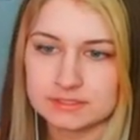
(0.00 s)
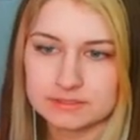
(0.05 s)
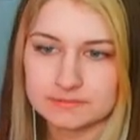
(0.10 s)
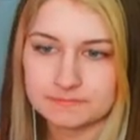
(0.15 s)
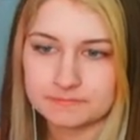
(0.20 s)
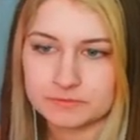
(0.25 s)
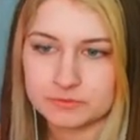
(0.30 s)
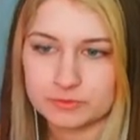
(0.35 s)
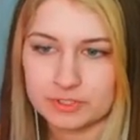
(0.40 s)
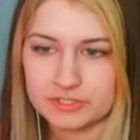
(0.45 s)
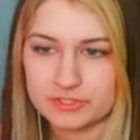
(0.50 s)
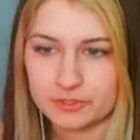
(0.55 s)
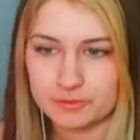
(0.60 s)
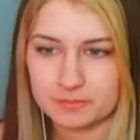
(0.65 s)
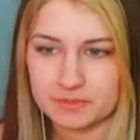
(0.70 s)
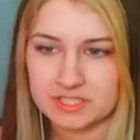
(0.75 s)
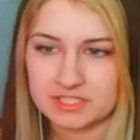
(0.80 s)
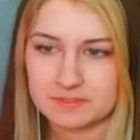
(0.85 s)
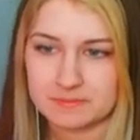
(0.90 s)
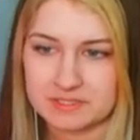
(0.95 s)
Friend told me
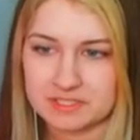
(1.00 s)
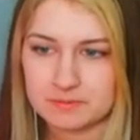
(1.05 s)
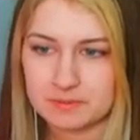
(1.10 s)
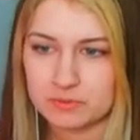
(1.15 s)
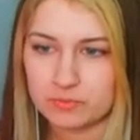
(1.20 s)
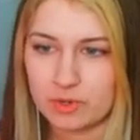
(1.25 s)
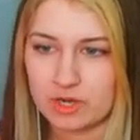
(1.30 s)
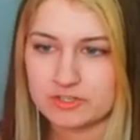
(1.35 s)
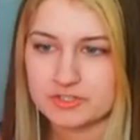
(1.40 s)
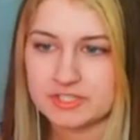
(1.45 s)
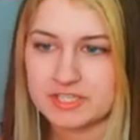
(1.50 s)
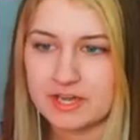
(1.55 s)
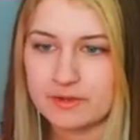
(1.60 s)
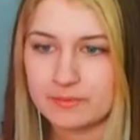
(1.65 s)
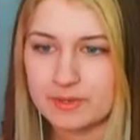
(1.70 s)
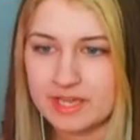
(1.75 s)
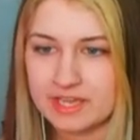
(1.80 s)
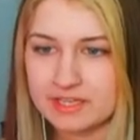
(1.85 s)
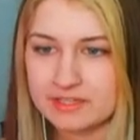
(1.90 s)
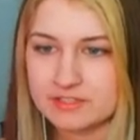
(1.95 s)
it's meant to be watched that
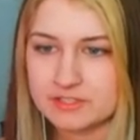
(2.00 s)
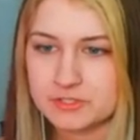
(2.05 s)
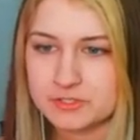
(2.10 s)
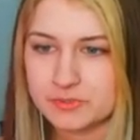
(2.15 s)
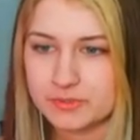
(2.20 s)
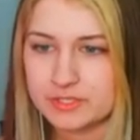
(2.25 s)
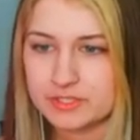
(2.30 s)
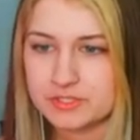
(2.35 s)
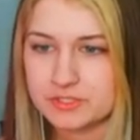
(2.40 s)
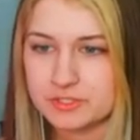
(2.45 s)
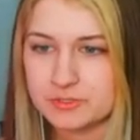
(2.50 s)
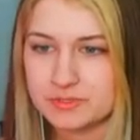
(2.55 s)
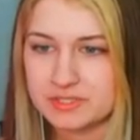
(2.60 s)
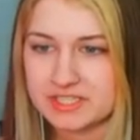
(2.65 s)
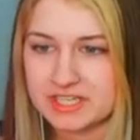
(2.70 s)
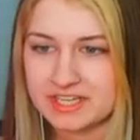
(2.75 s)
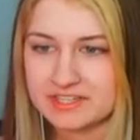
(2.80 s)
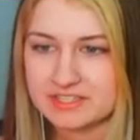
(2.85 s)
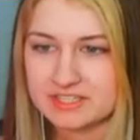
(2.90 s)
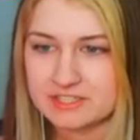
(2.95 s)
way and the story is too
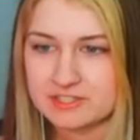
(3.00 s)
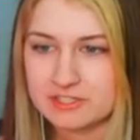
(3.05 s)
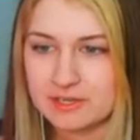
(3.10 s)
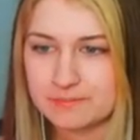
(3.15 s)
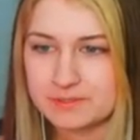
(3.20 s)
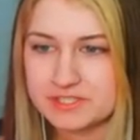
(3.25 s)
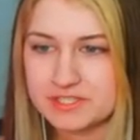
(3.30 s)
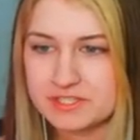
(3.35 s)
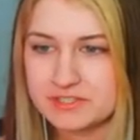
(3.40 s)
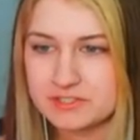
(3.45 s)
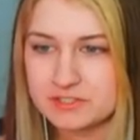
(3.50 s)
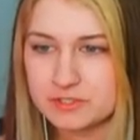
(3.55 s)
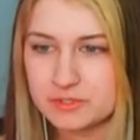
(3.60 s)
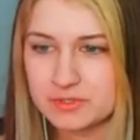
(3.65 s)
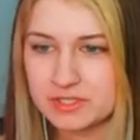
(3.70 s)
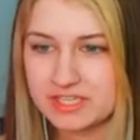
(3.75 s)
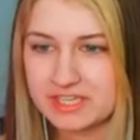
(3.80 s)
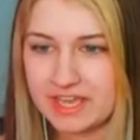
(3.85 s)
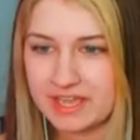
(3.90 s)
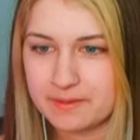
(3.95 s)
intense. I stopped at season two of the
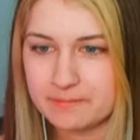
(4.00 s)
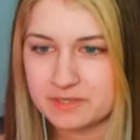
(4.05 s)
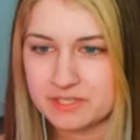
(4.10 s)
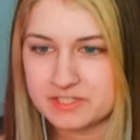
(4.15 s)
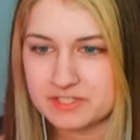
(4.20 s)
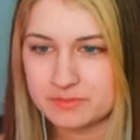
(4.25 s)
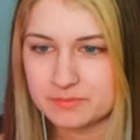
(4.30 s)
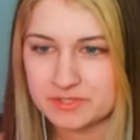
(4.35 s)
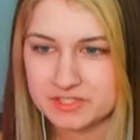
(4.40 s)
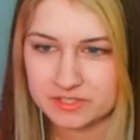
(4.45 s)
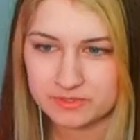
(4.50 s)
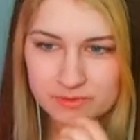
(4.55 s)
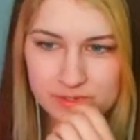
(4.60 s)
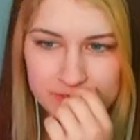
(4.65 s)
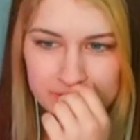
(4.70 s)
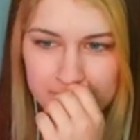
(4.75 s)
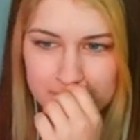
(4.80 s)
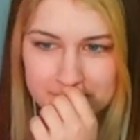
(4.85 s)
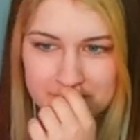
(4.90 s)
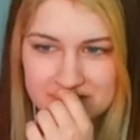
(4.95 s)
game because it wasn't great
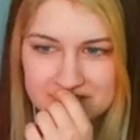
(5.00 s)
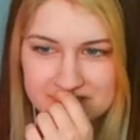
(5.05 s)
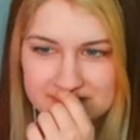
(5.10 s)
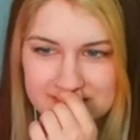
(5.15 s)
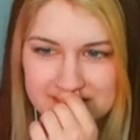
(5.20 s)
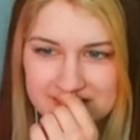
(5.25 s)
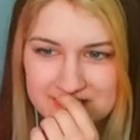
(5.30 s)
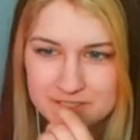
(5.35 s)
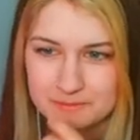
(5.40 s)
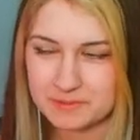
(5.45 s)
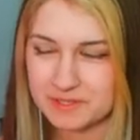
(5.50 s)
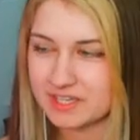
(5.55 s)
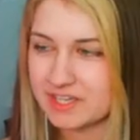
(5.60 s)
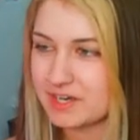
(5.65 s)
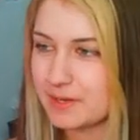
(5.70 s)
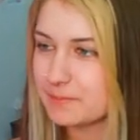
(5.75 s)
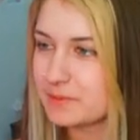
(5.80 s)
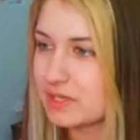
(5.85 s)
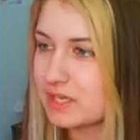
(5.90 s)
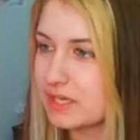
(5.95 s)
on PC. Need to pick it
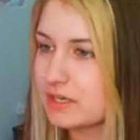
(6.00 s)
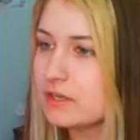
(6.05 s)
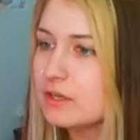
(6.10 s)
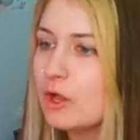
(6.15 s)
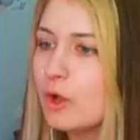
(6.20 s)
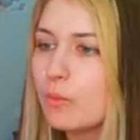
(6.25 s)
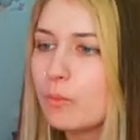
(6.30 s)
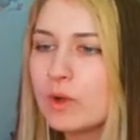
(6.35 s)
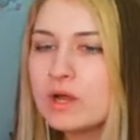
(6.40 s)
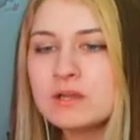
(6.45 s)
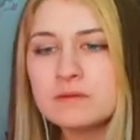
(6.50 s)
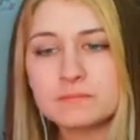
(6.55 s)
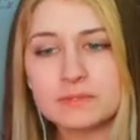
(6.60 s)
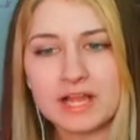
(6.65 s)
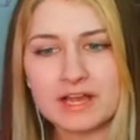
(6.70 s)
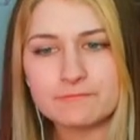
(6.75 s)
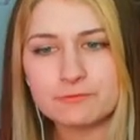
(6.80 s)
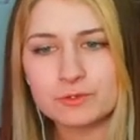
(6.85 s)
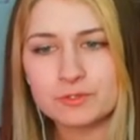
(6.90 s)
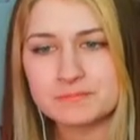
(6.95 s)
up again. What
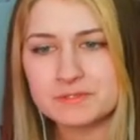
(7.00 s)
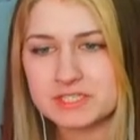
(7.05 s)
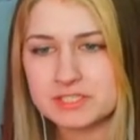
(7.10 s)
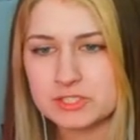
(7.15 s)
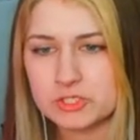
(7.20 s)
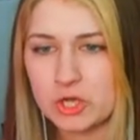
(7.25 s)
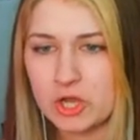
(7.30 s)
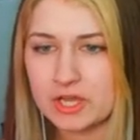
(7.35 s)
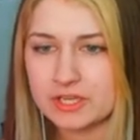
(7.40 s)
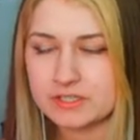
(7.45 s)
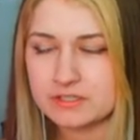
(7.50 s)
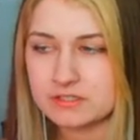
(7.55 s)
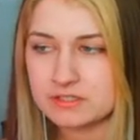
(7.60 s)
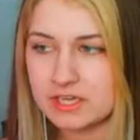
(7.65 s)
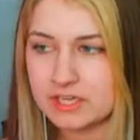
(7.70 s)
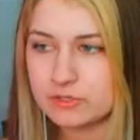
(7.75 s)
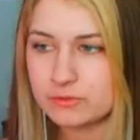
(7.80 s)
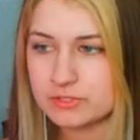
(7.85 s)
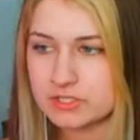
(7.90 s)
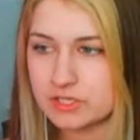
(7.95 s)
platforms is it on? I
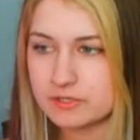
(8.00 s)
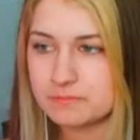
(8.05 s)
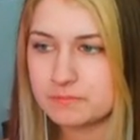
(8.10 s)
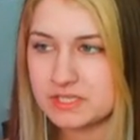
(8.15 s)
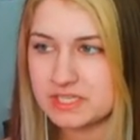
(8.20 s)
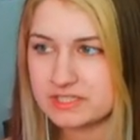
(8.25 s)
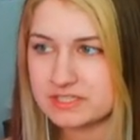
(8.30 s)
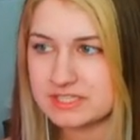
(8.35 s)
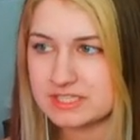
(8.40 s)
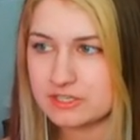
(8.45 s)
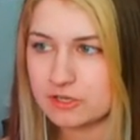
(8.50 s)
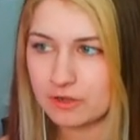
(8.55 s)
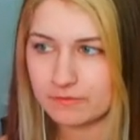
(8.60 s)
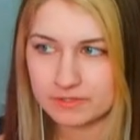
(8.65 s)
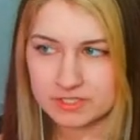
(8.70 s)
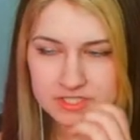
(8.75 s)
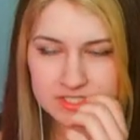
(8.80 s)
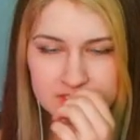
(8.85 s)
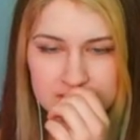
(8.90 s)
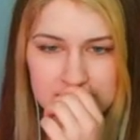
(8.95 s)
know it's on PC,
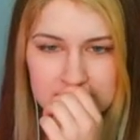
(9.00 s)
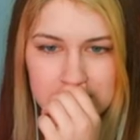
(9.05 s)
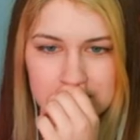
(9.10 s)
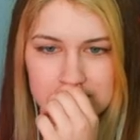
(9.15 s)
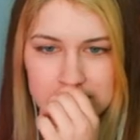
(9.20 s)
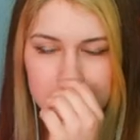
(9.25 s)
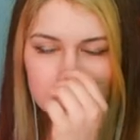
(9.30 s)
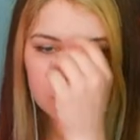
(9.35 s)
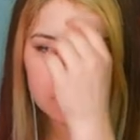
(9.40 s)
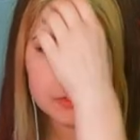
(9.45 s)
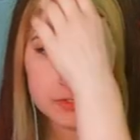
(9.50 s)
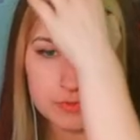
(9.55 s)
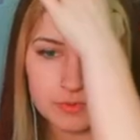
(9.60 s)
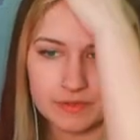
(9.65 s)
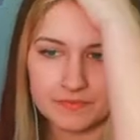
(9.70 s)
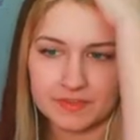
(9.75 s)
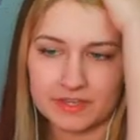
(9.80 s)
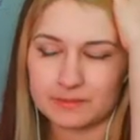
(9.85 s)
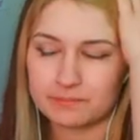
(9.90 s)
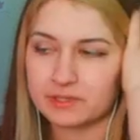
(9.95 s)
obviously. Is it also on
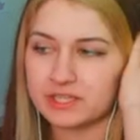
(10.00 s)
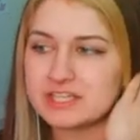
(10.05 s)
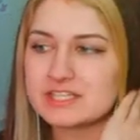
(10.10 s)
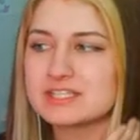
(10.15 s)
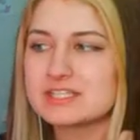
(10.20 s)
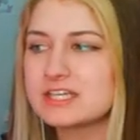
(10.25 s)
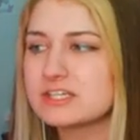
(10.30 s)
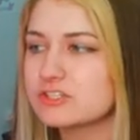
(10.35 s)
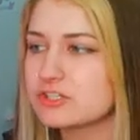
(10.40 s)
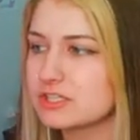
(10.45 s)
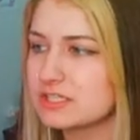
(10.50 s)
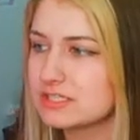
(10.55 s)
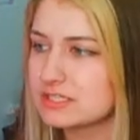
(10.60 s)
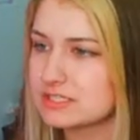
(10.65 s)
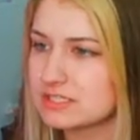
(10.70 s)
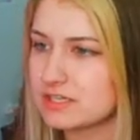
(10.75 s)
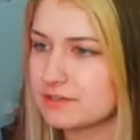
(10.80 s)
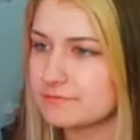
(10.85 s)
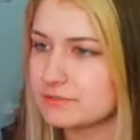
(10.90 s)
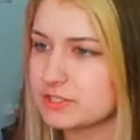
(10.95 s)
like PlayStation and
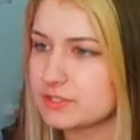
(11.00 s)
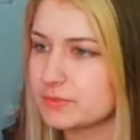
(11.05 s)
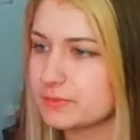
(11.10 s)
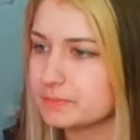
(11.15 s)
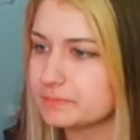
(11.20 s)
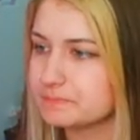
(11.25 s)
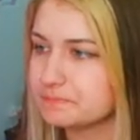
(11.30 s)
stuff too?